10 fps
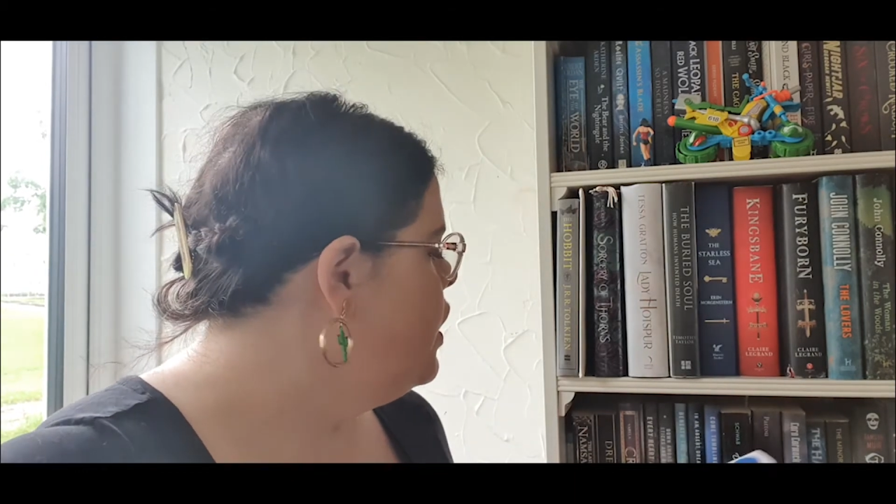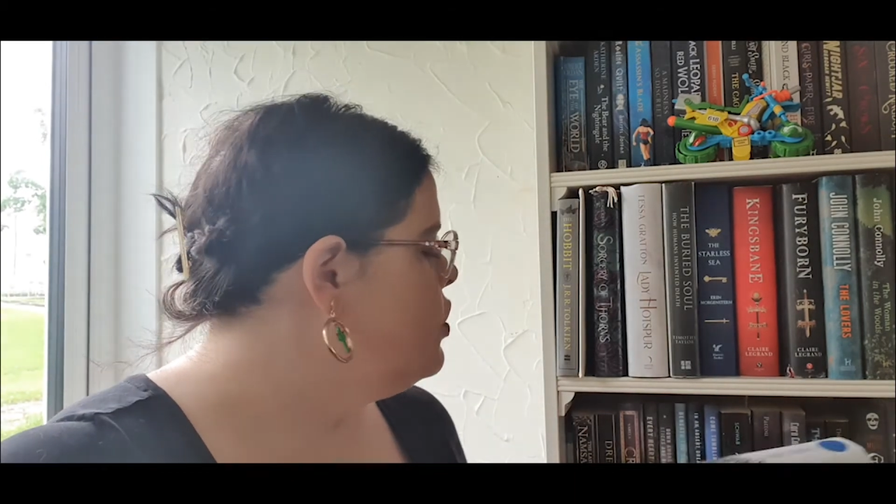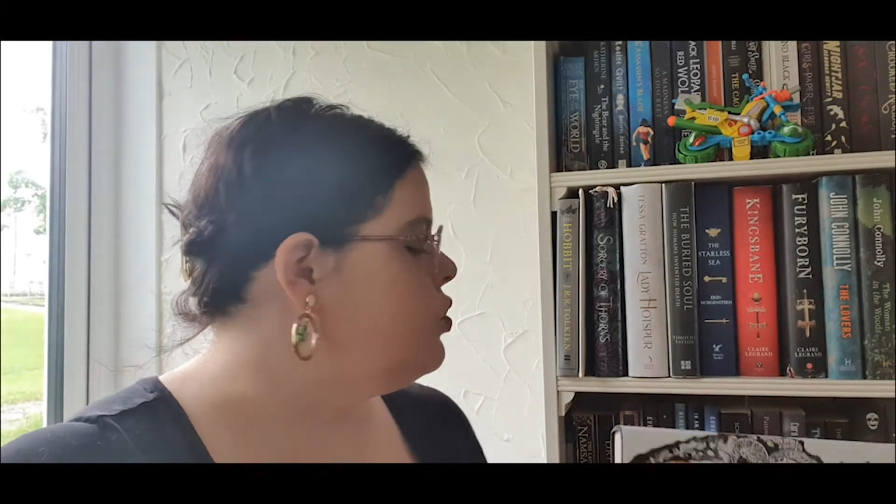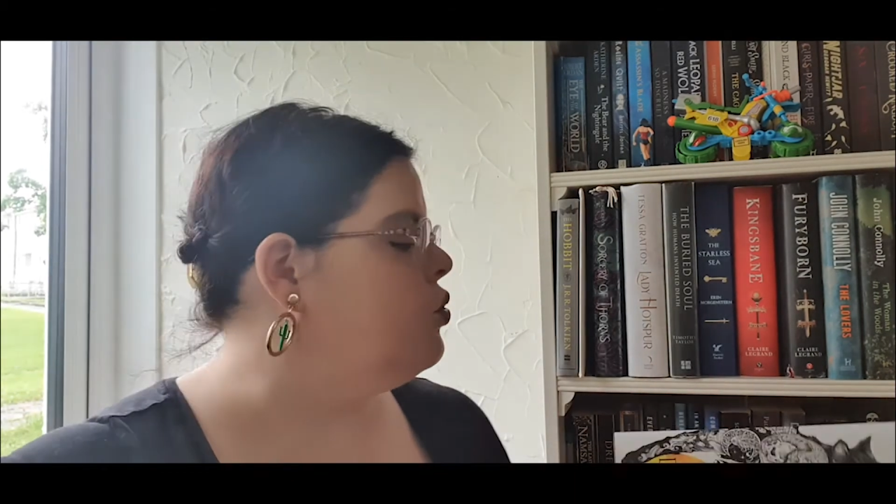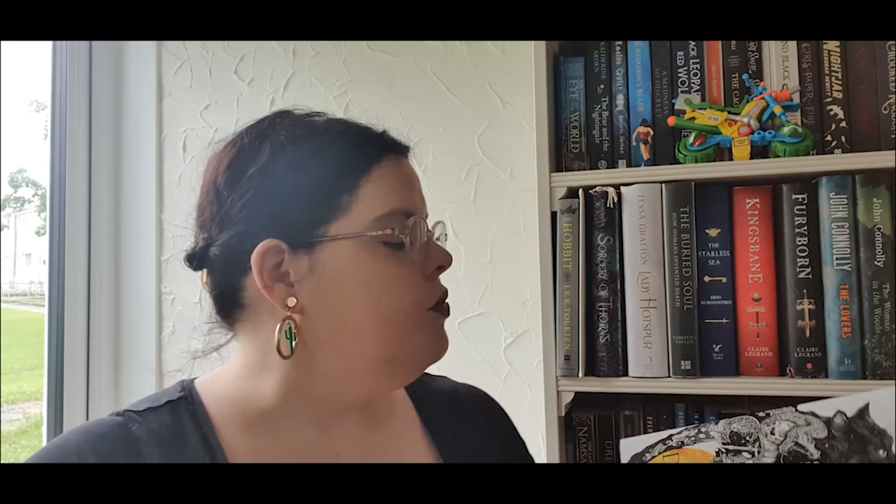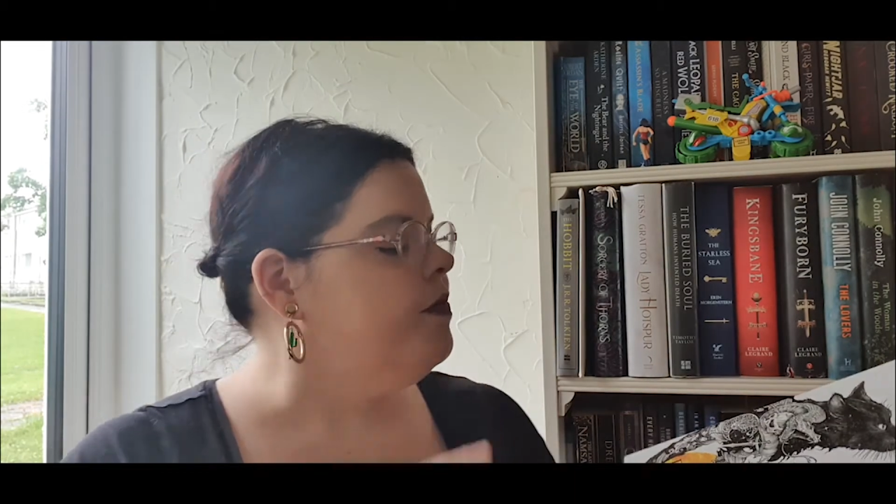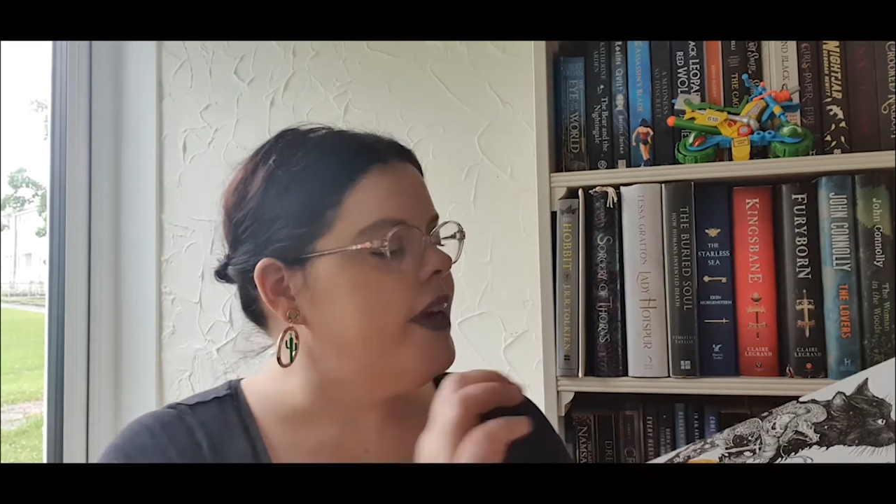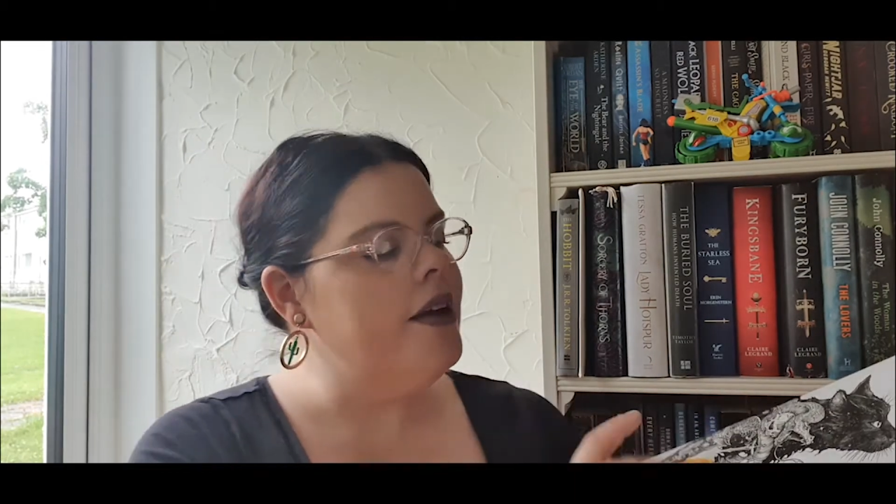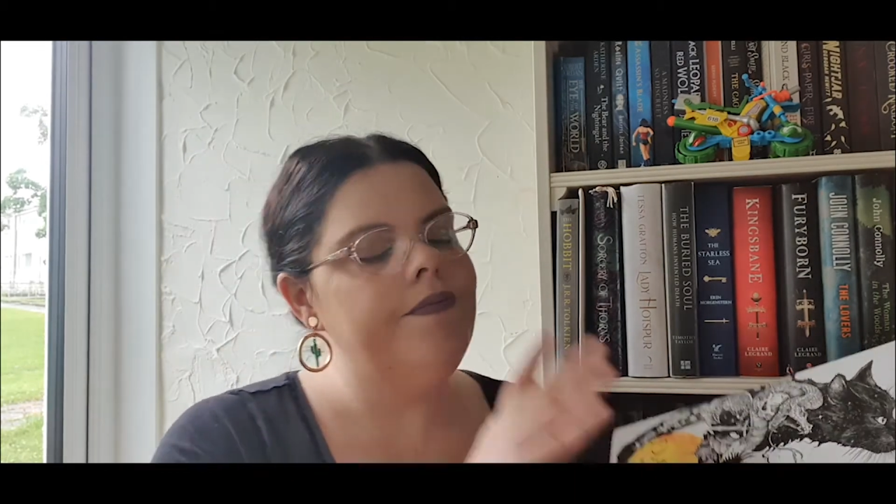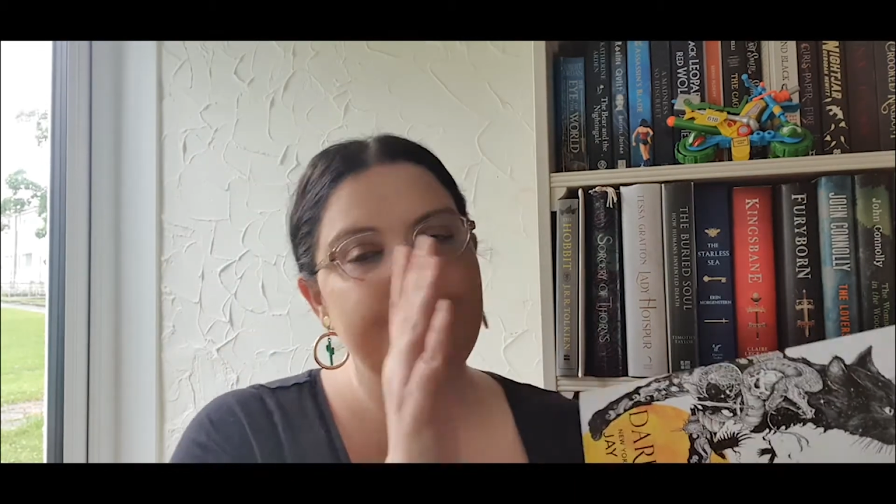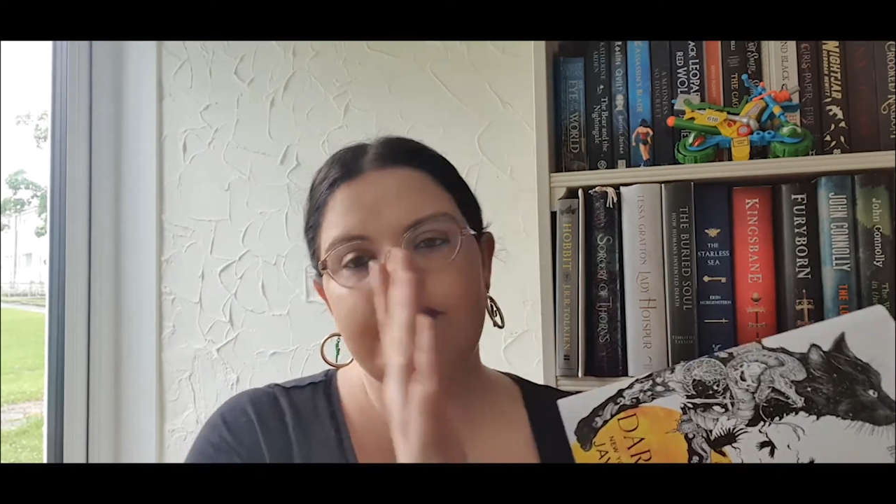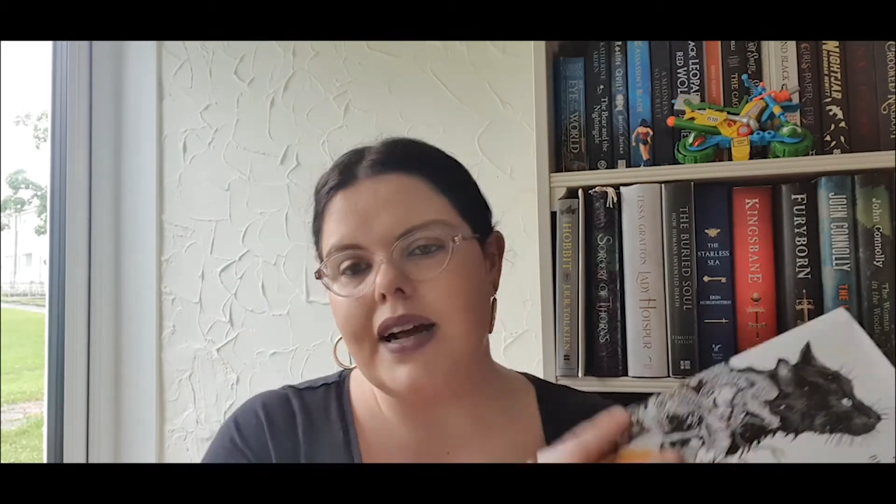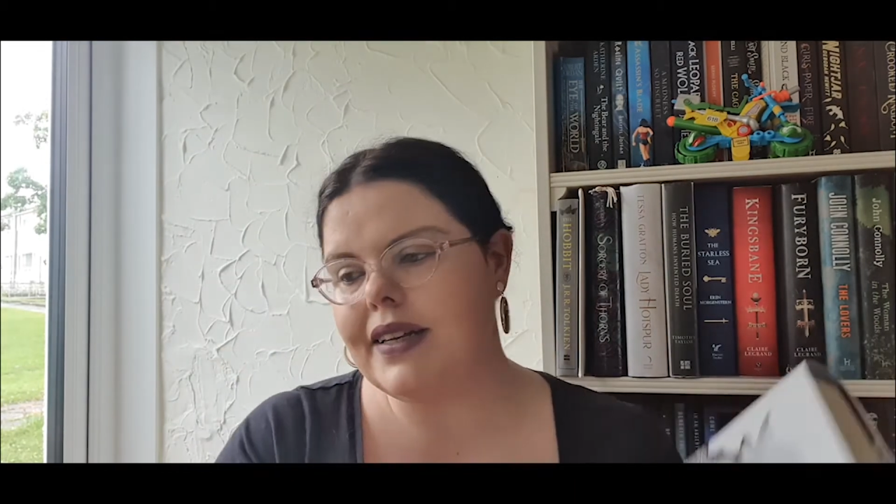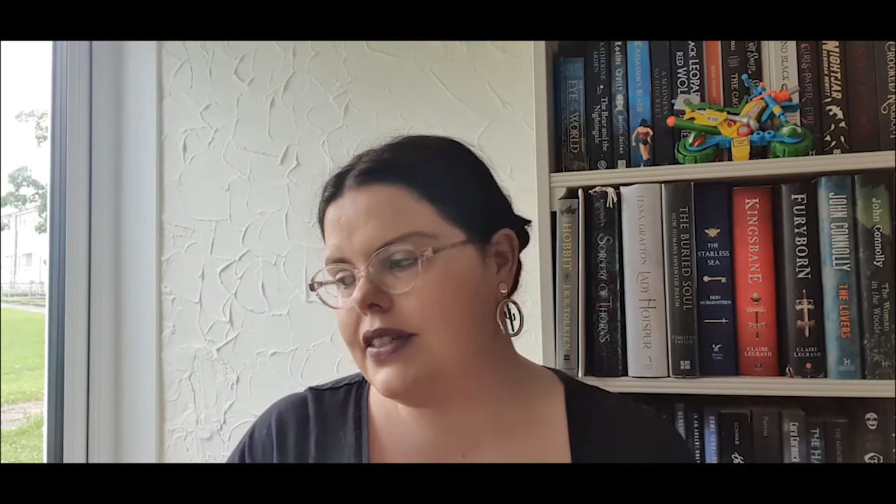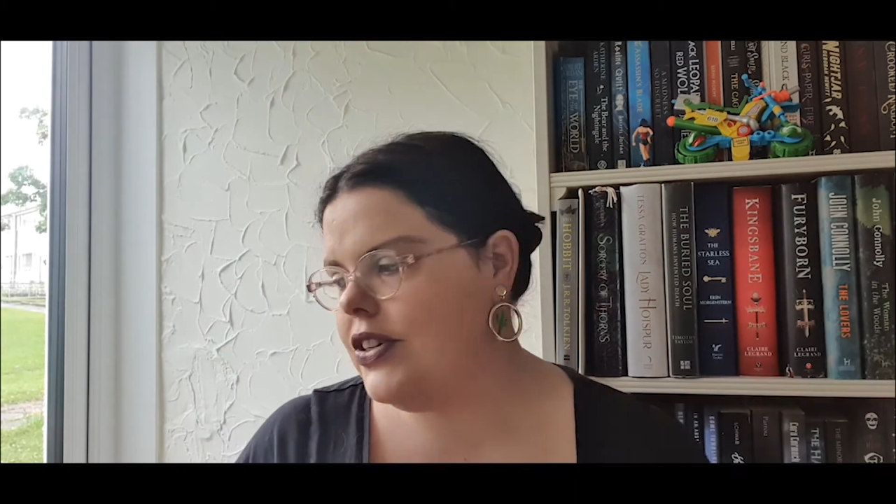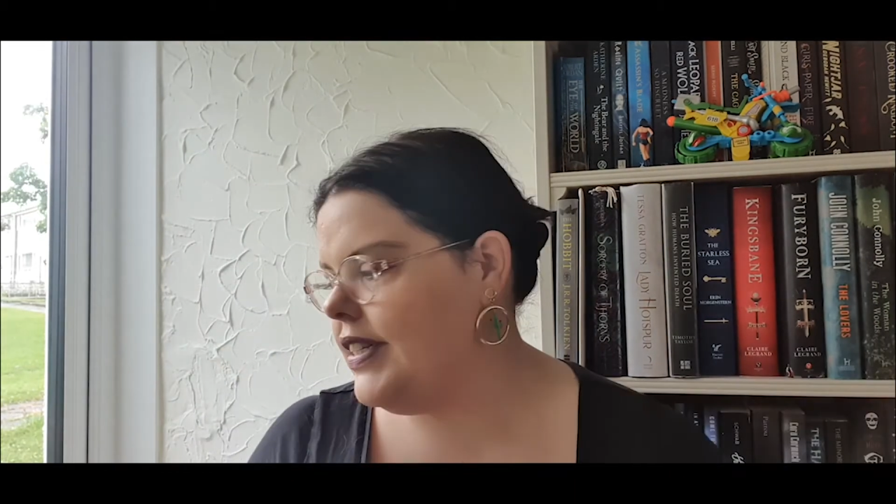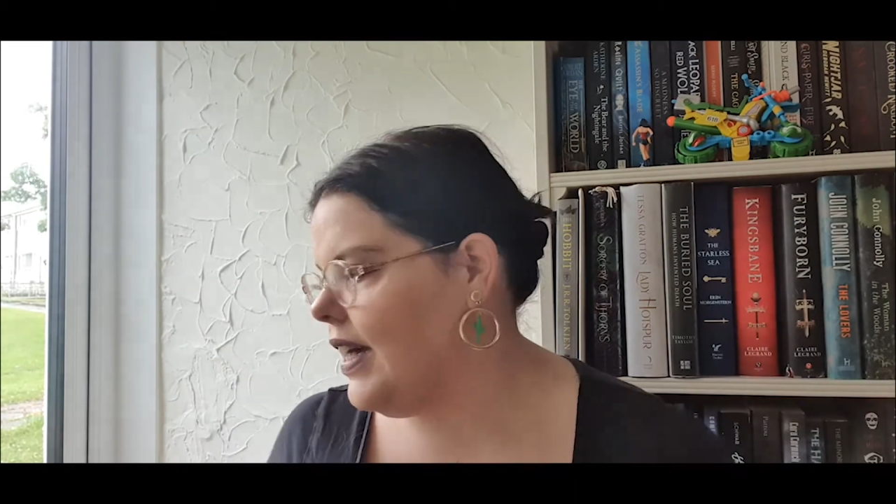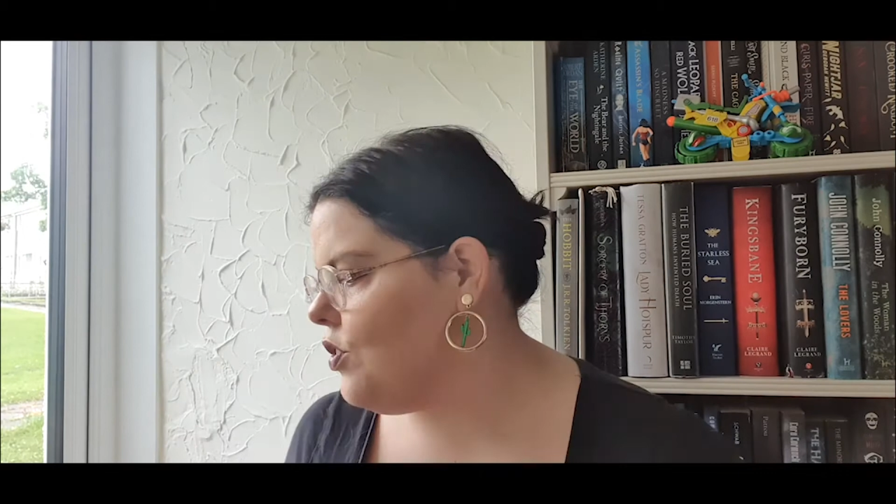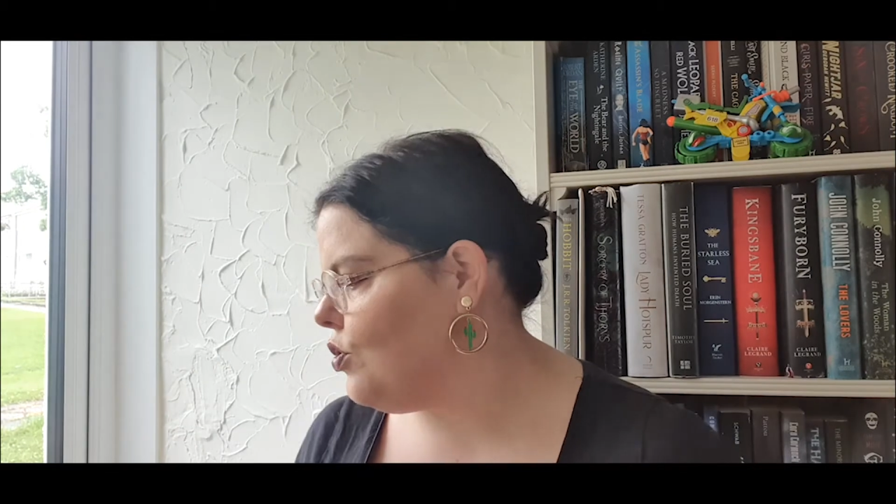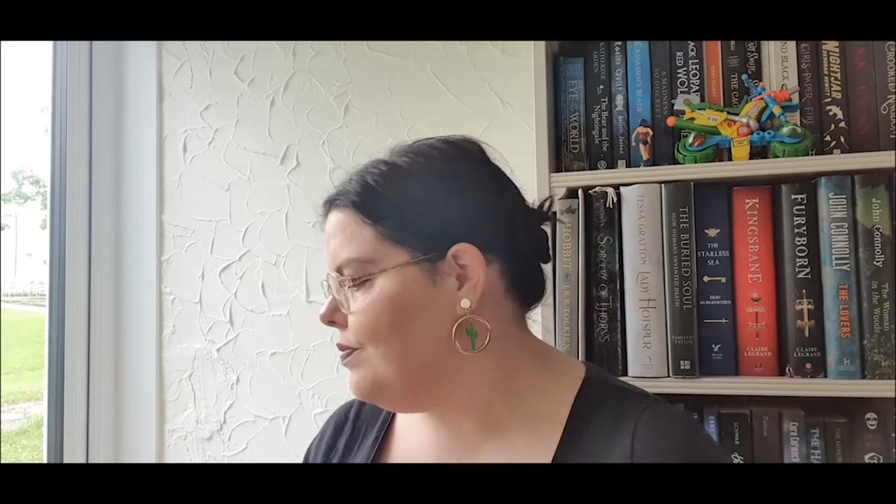So yeah, I need to read
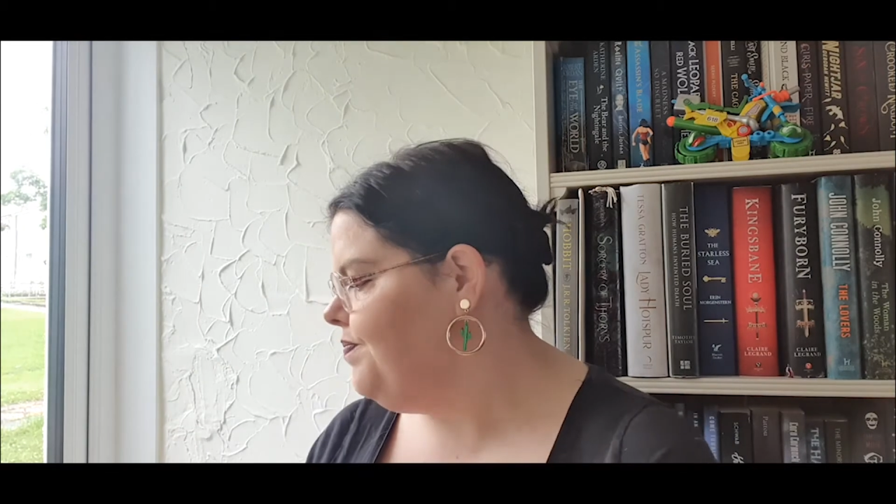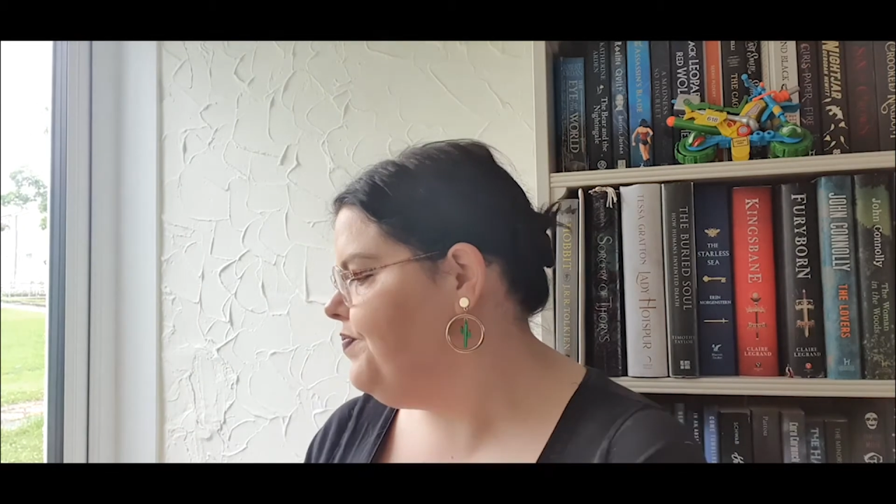that one.